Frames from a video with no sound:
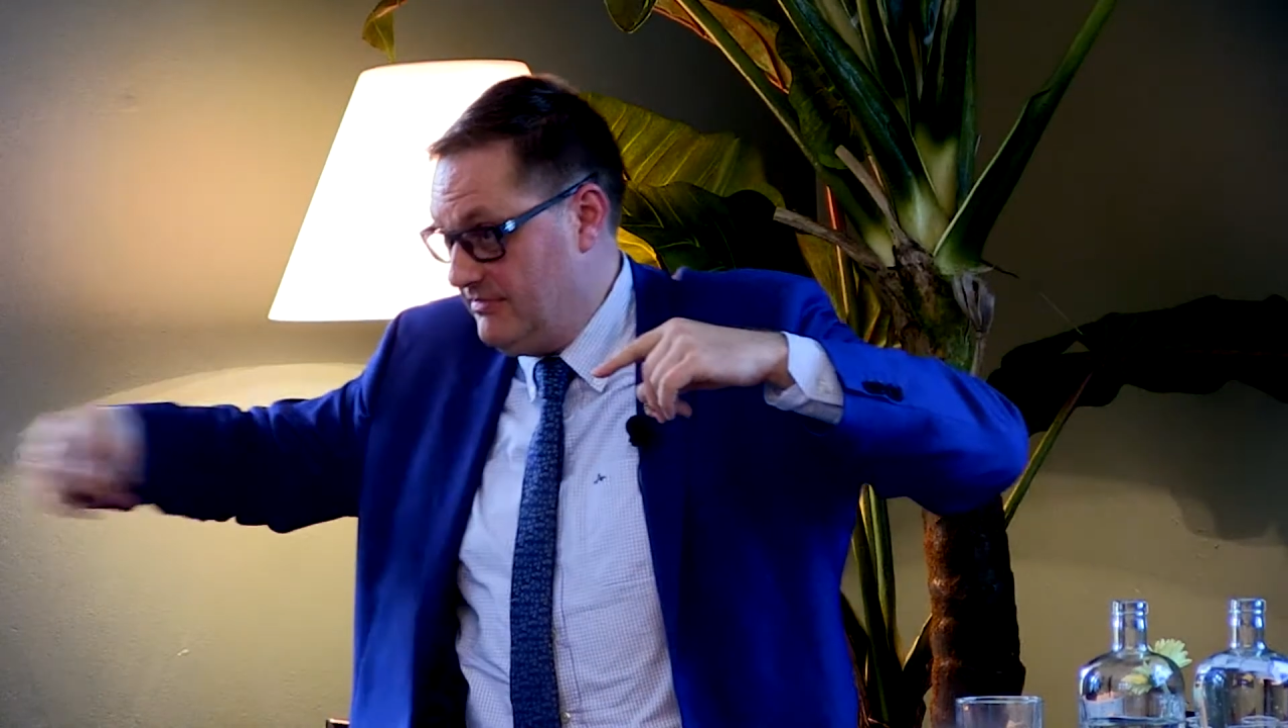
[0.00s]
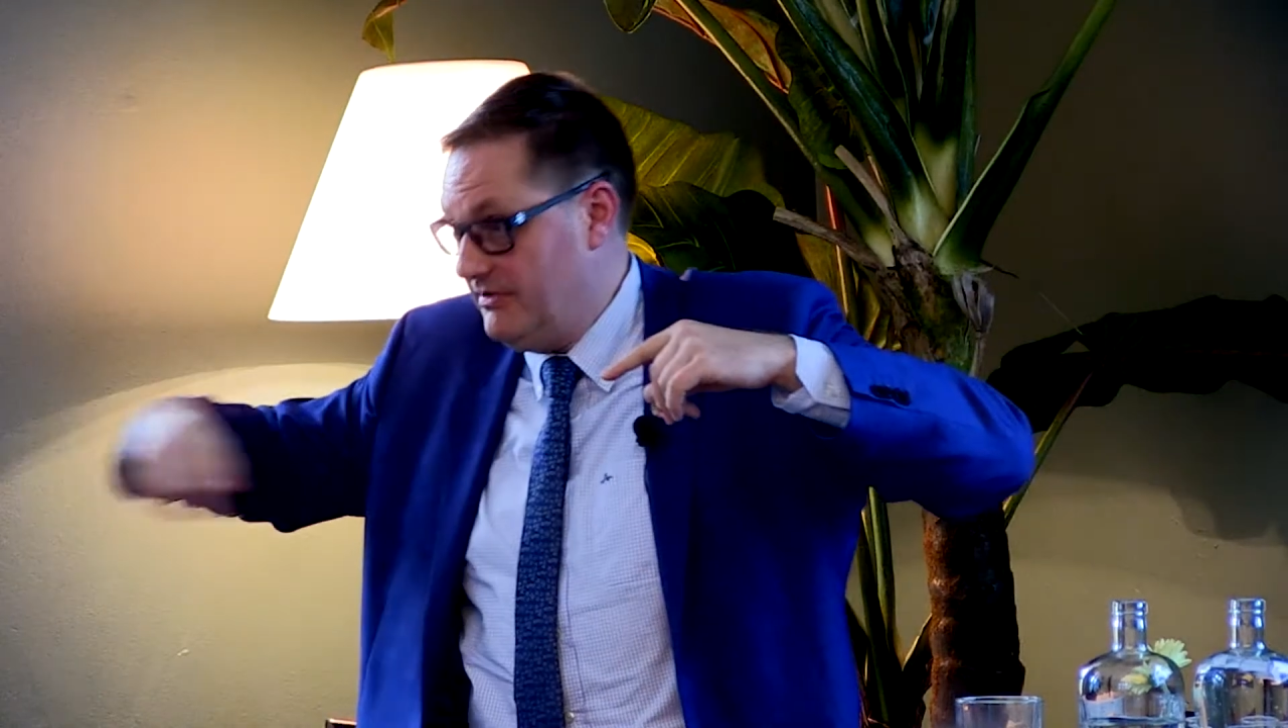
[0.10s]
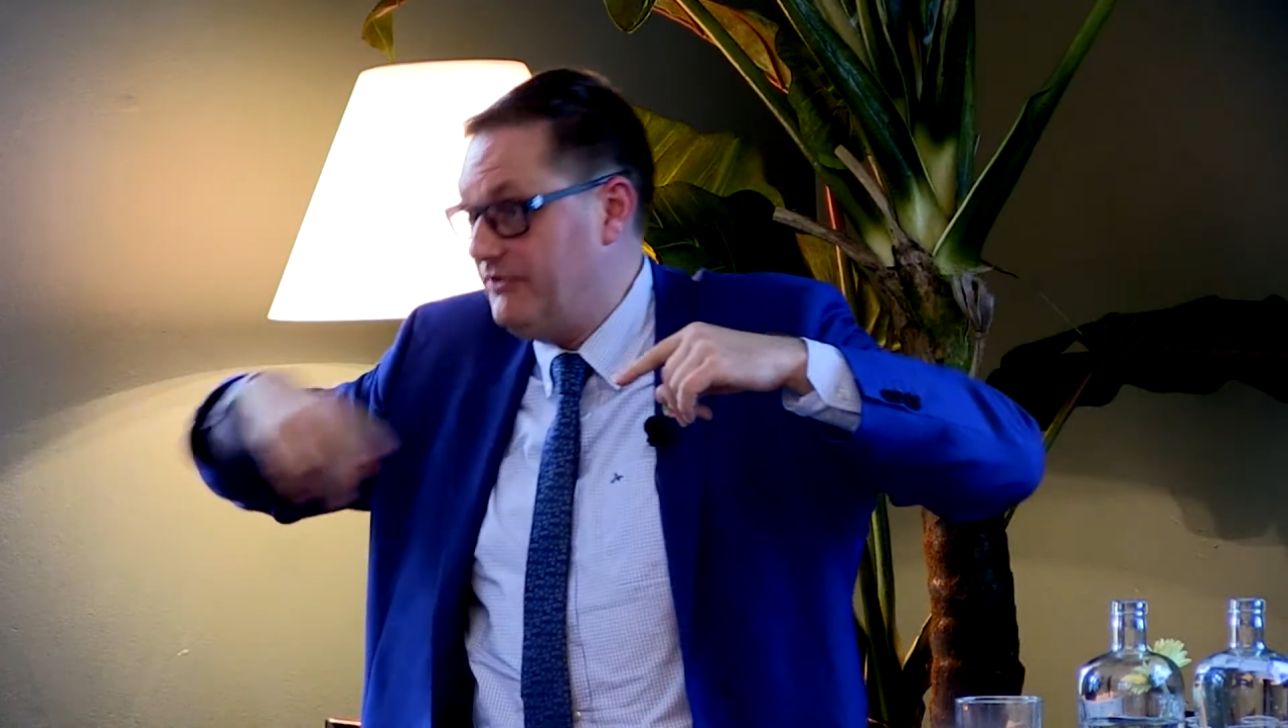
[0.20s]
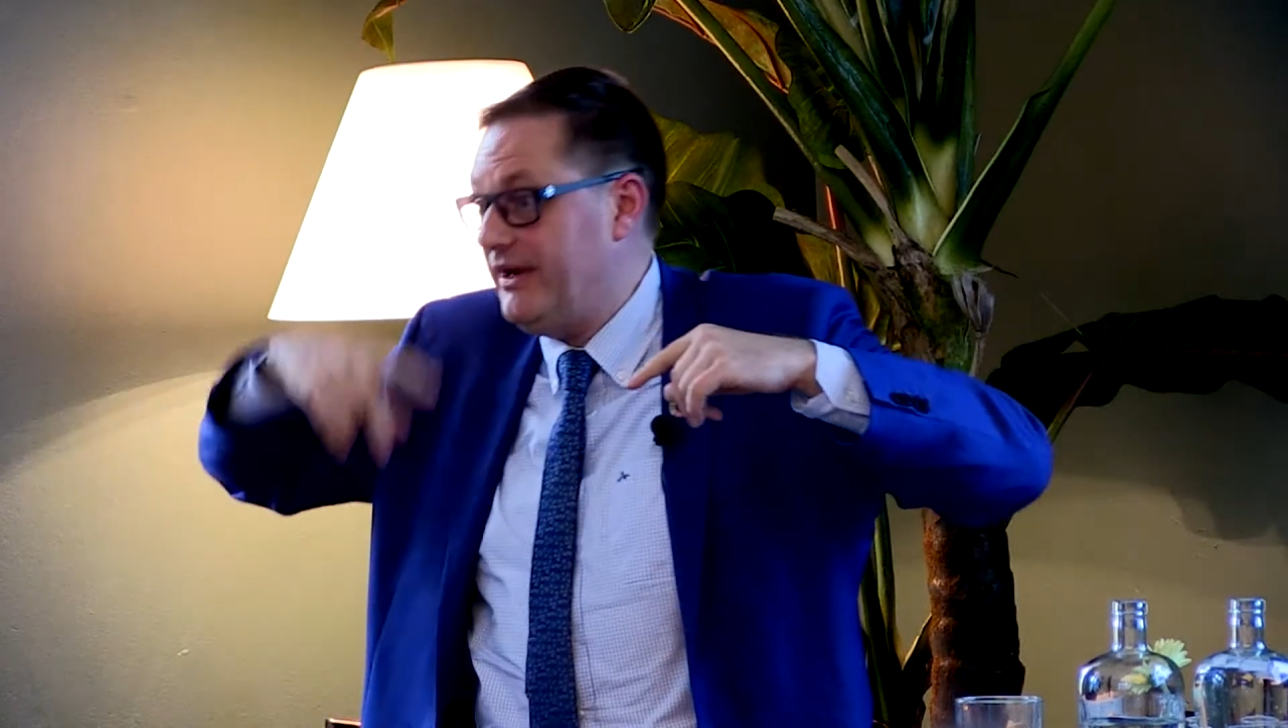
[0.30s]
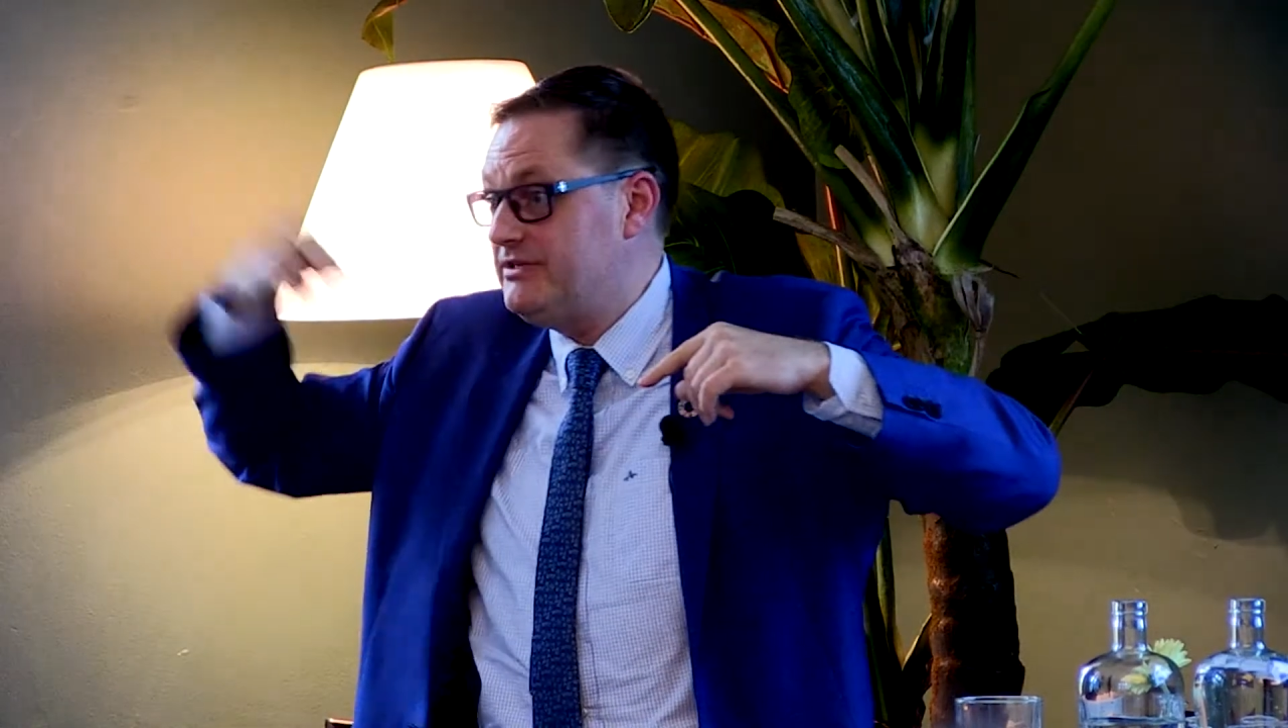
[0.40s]

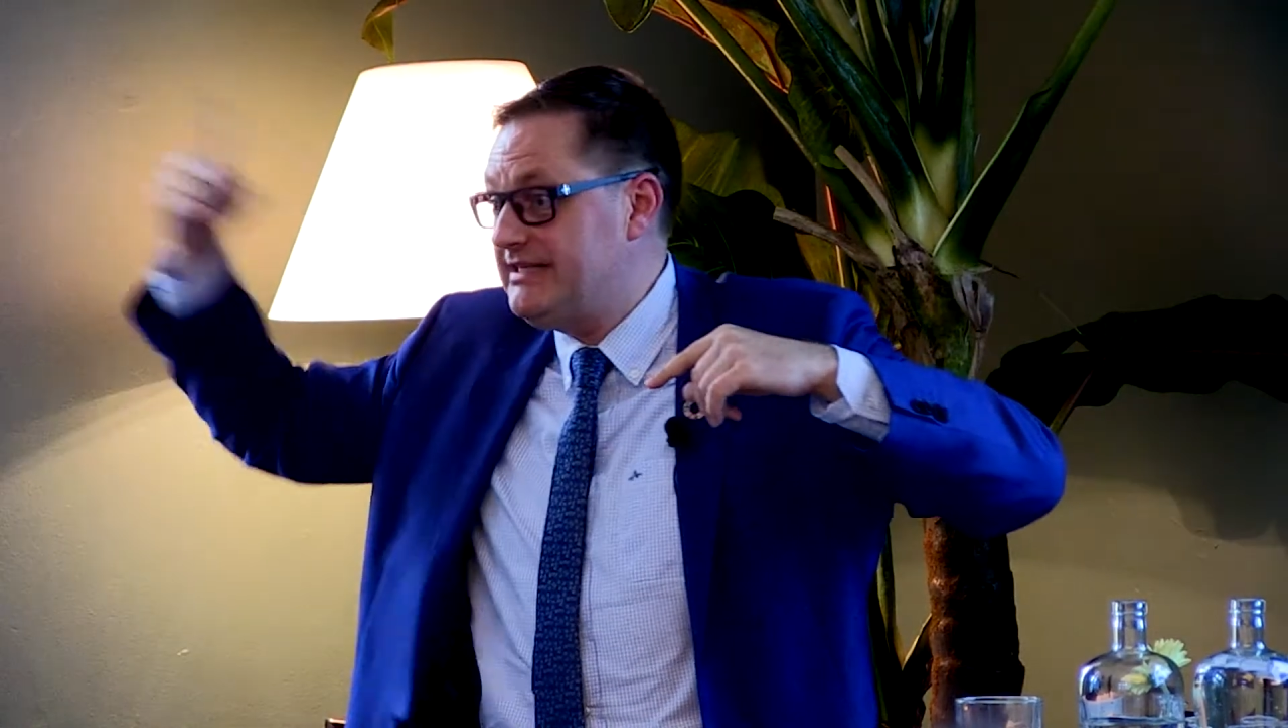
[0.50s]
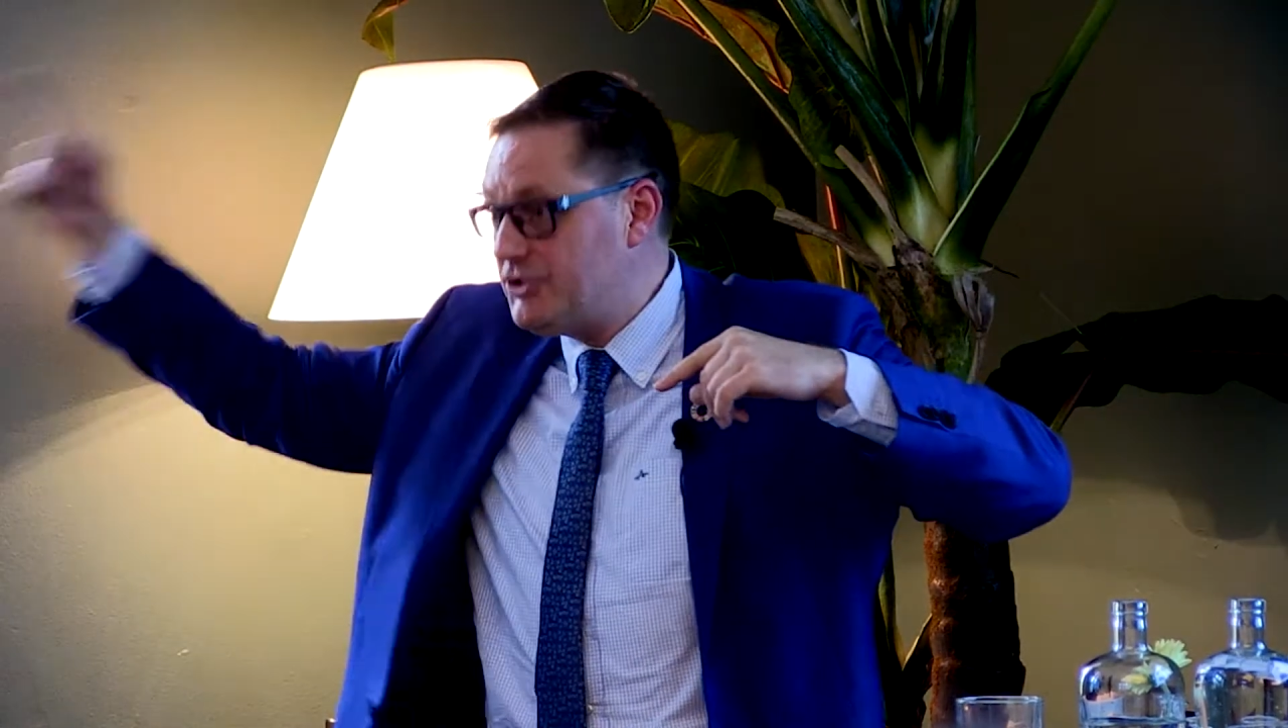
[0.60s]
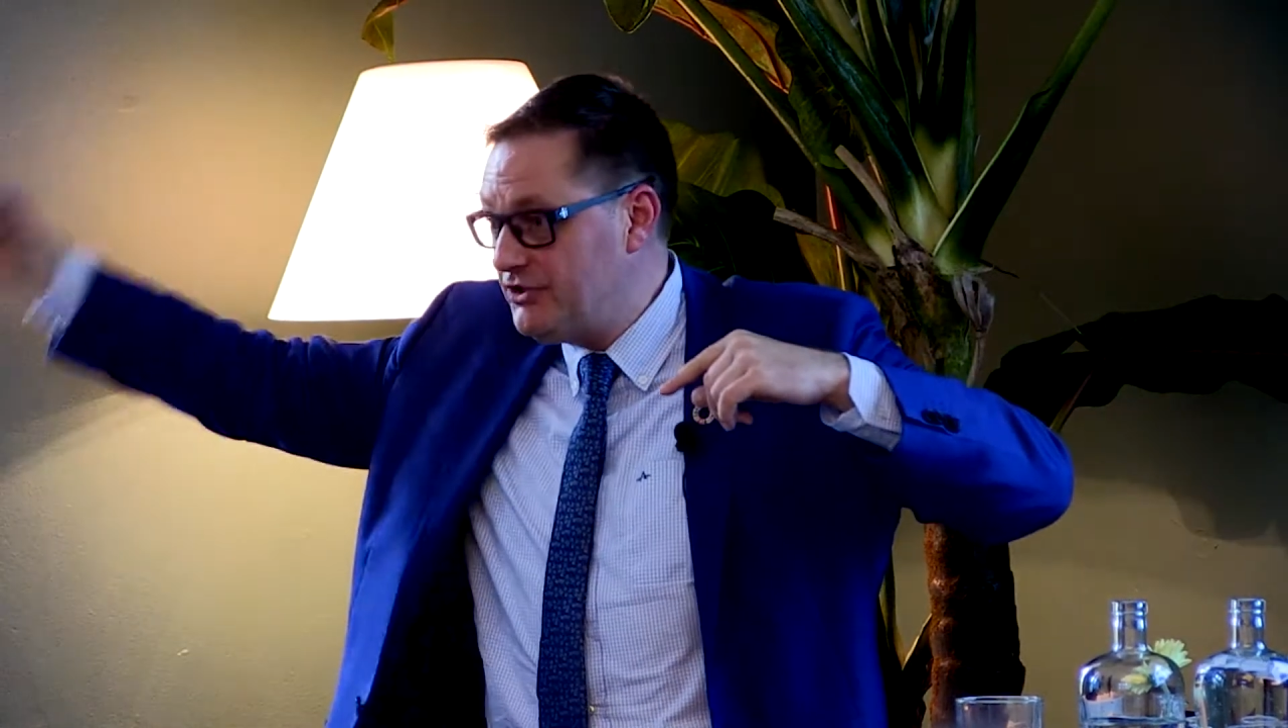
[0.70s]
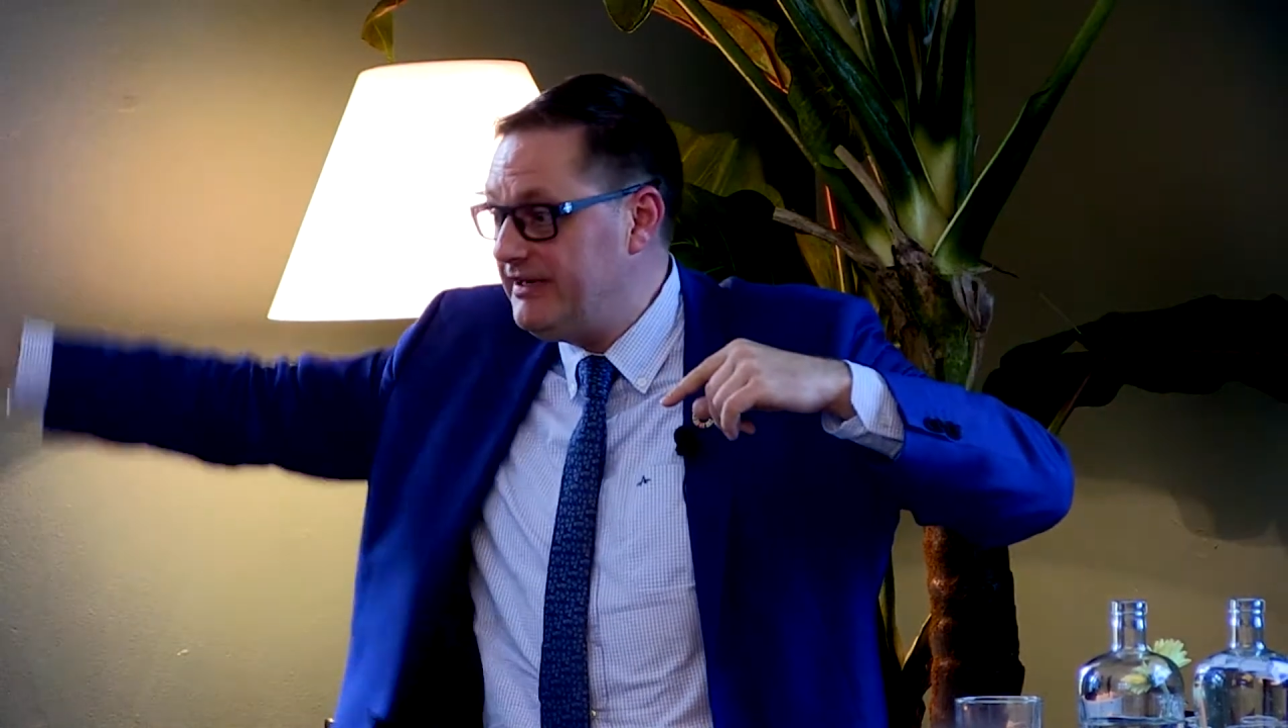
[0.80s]
the transition